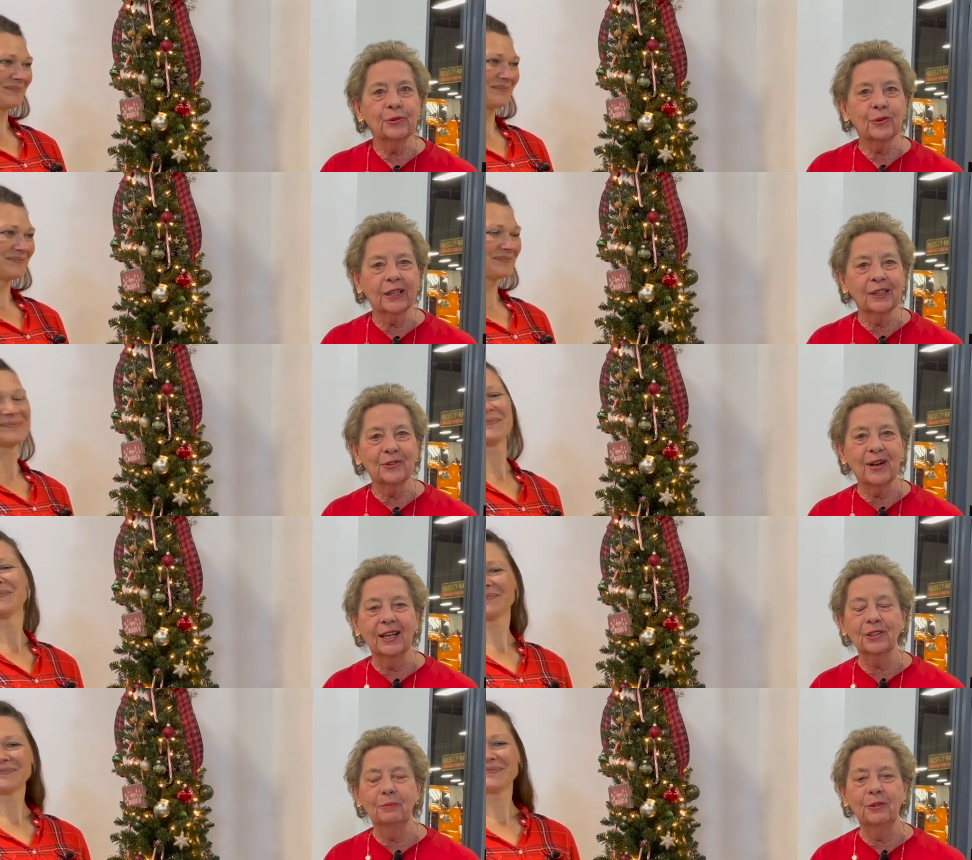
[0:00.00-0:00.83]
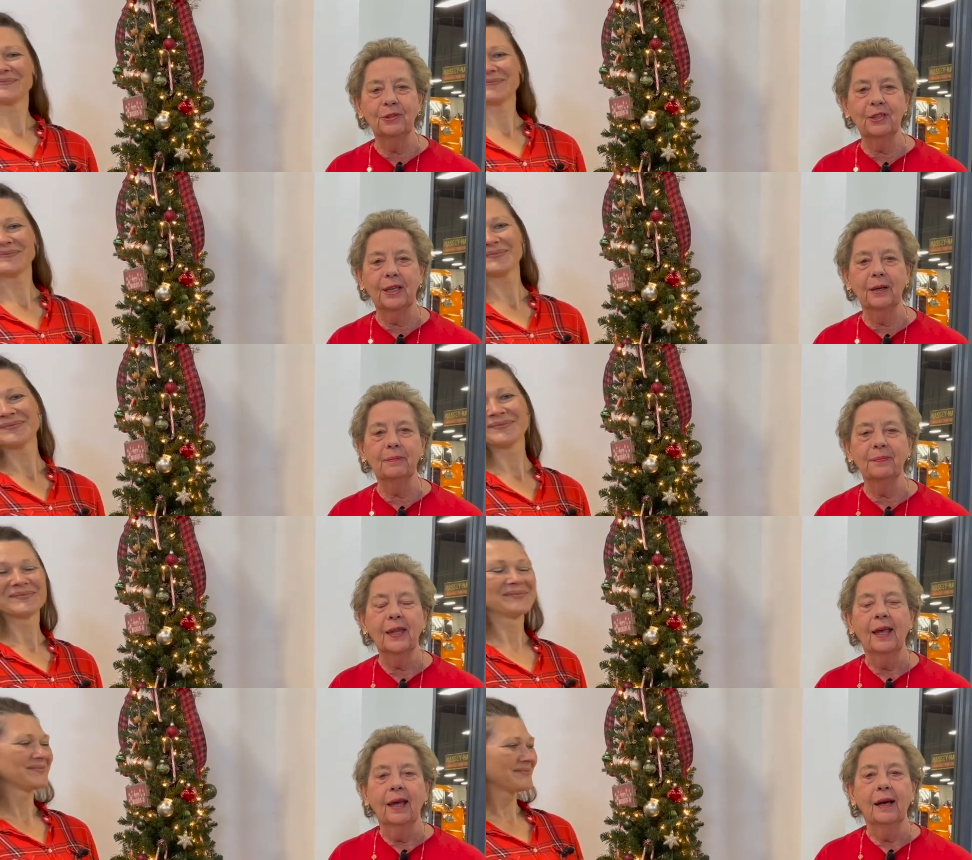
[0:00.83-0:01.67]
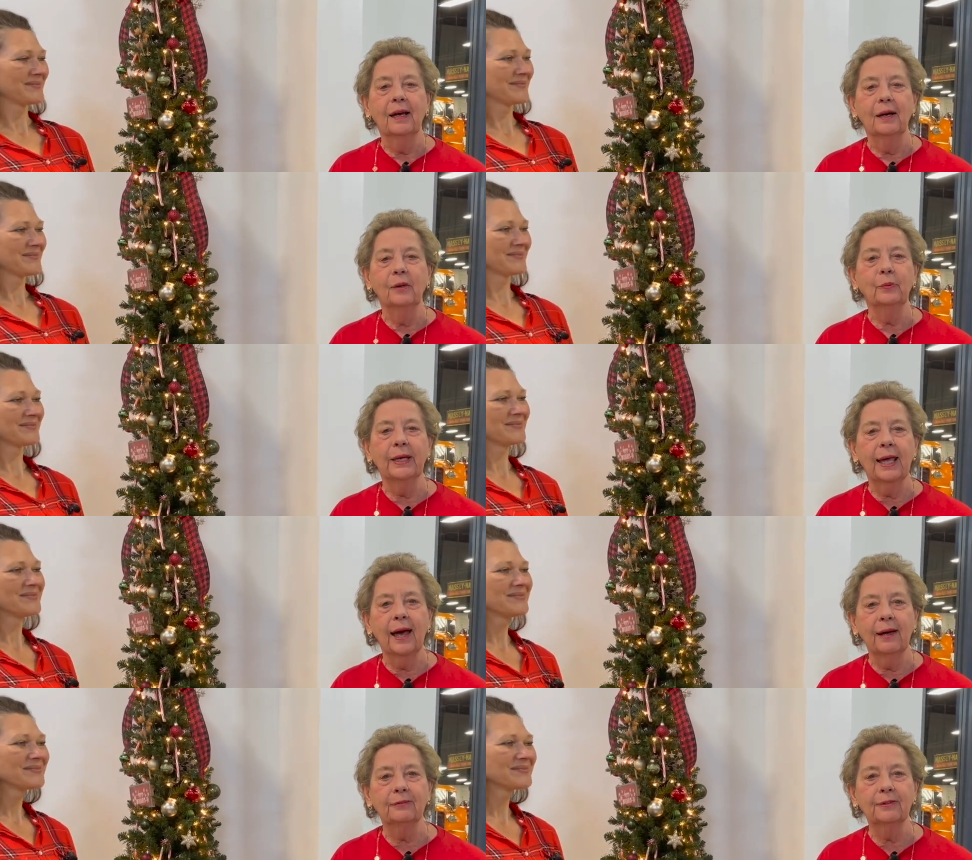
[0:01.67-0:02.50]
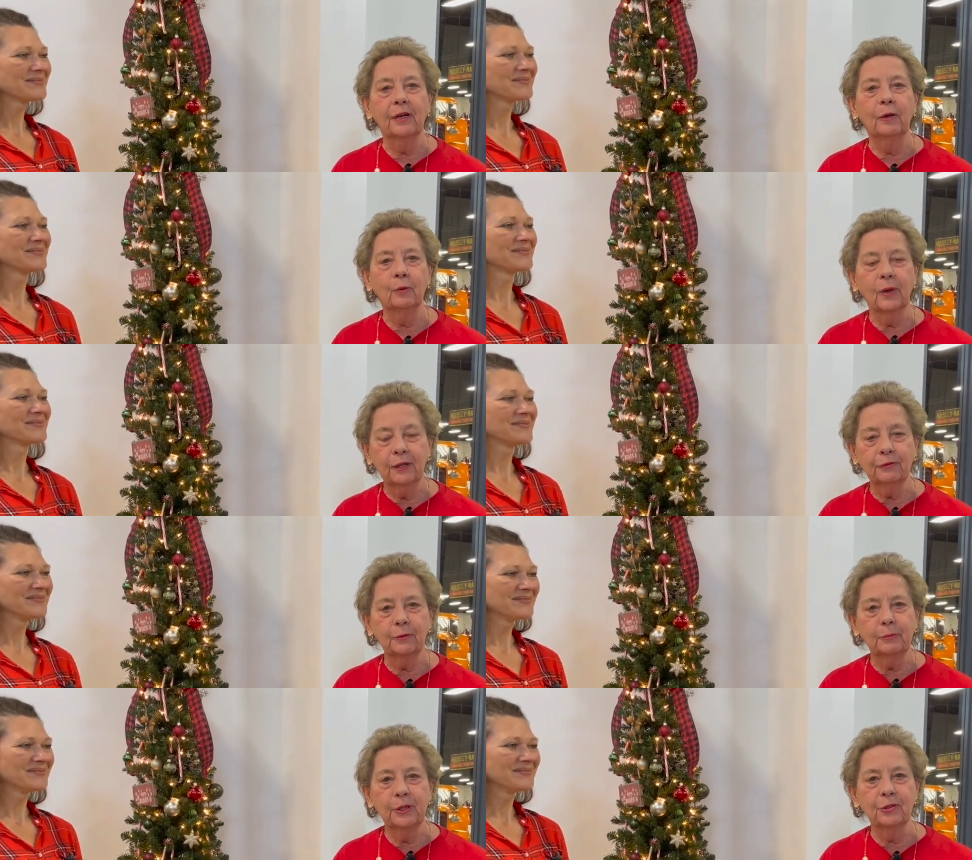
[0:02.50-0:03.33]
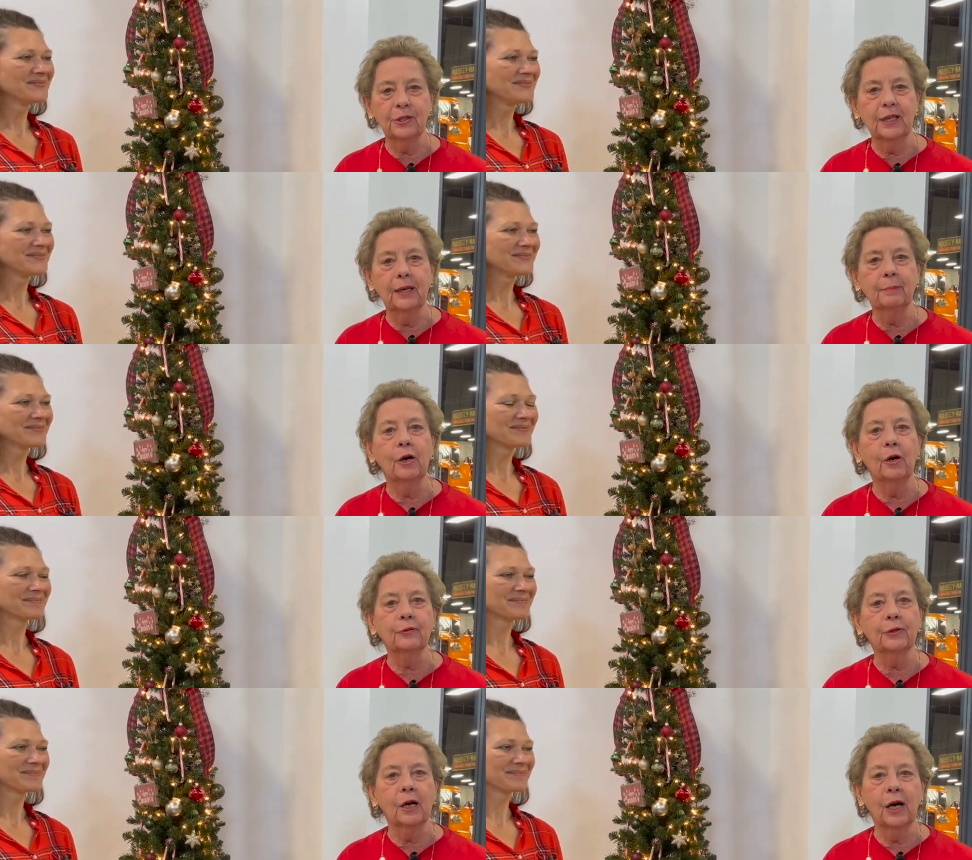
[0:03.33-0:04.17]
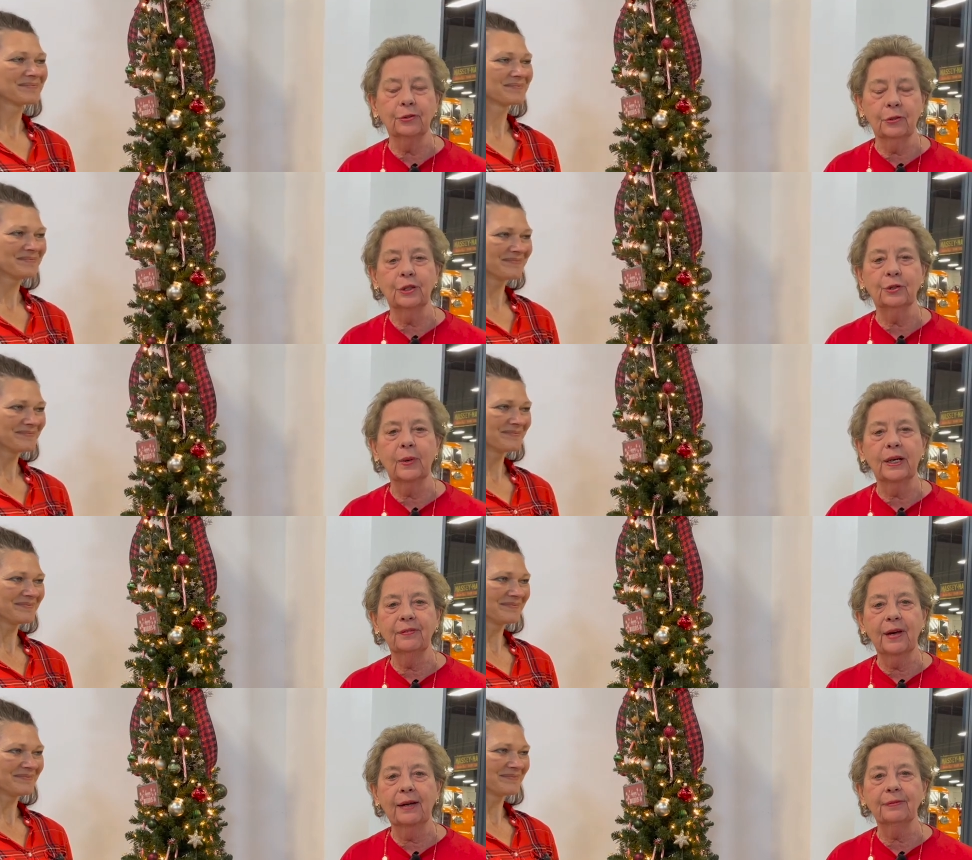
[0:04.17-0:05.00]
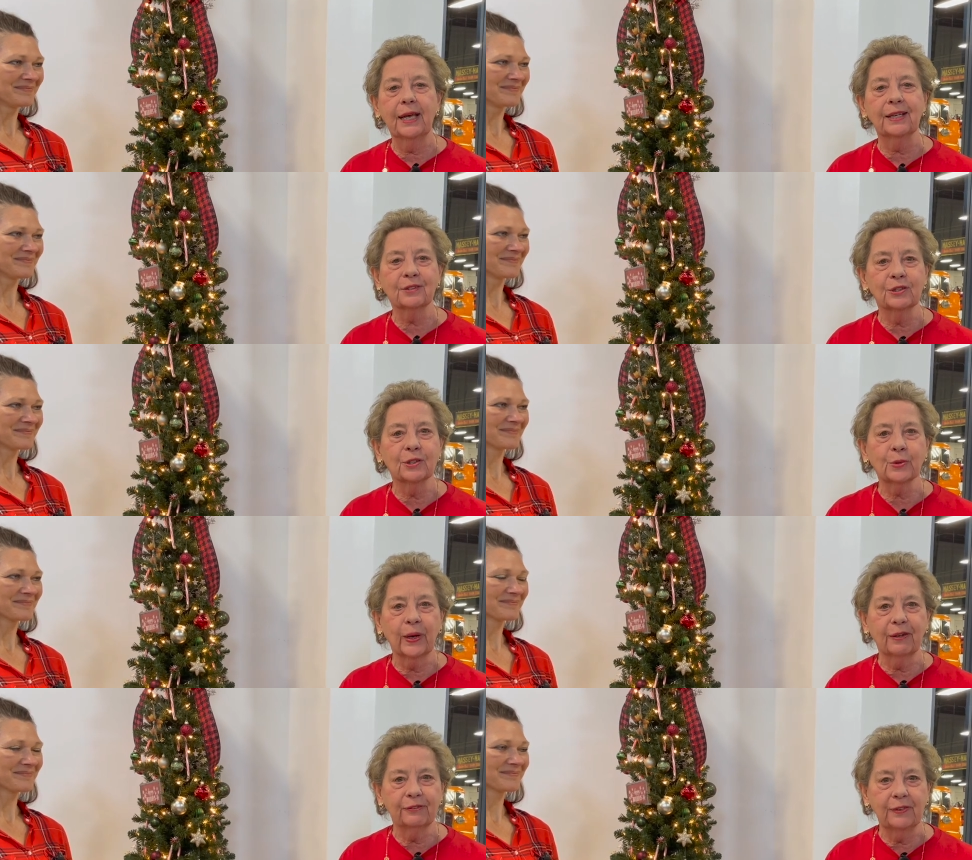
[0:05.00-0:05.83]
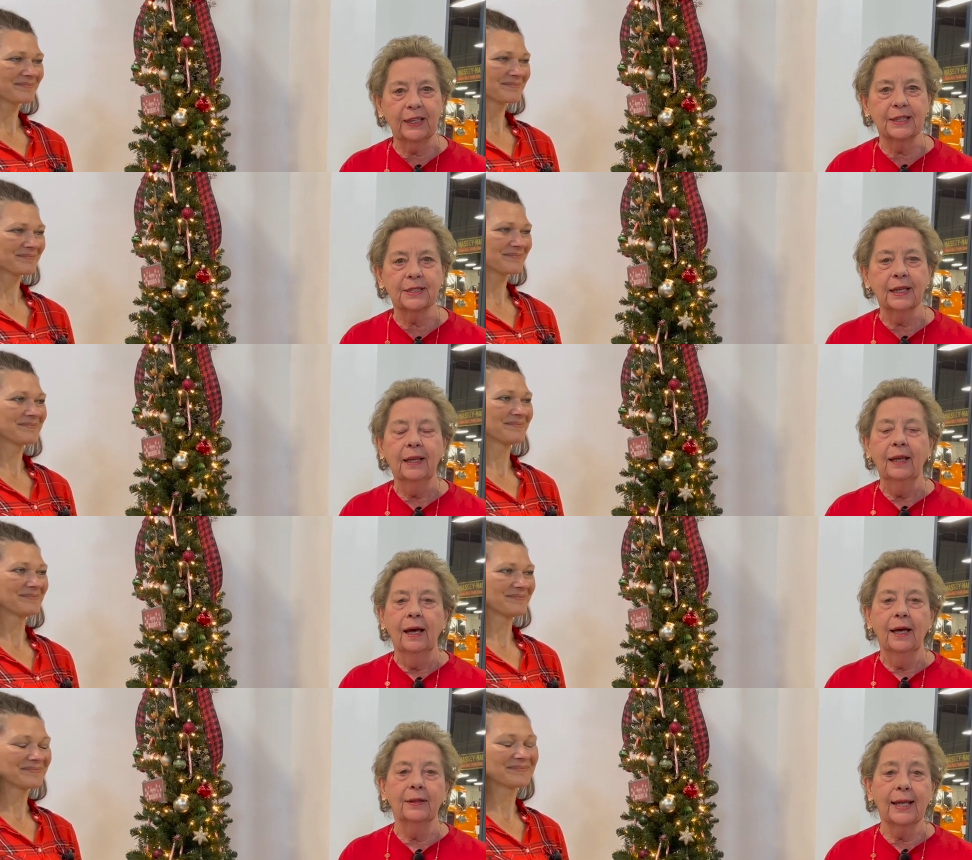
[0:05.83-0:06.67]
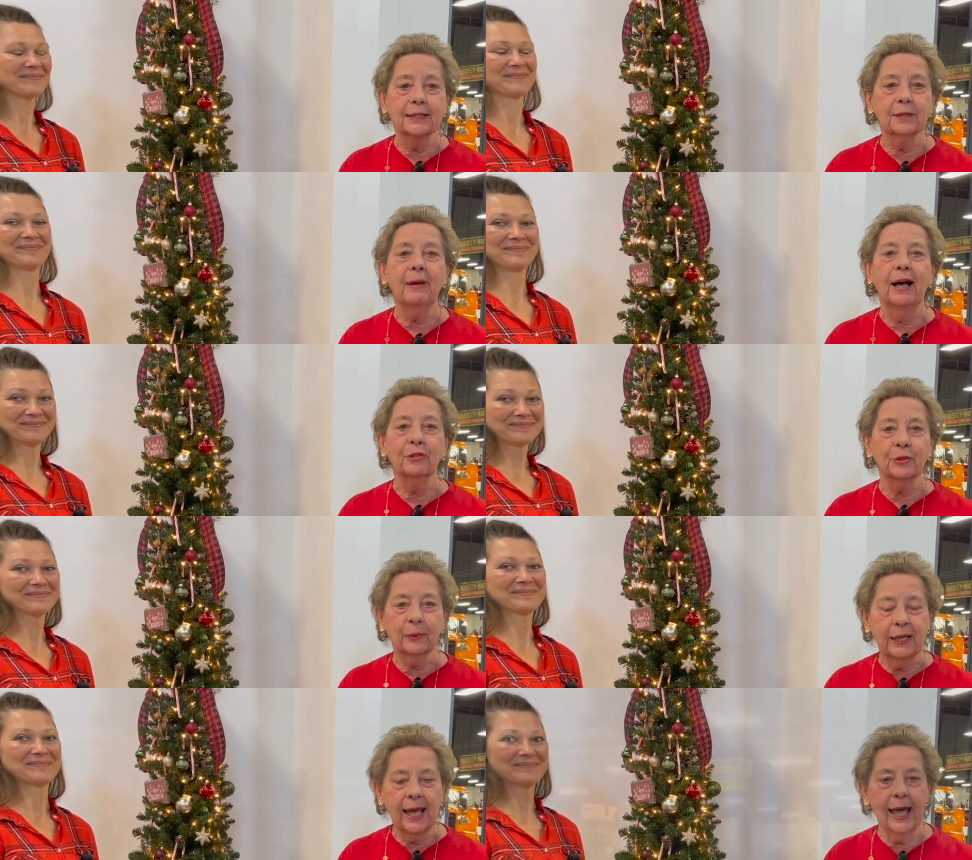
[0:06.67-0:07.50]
Speaker 1: Truck and Tractor Museum. Uh, we have a wonderful museum over 125,000 square feet. Uh, that's about three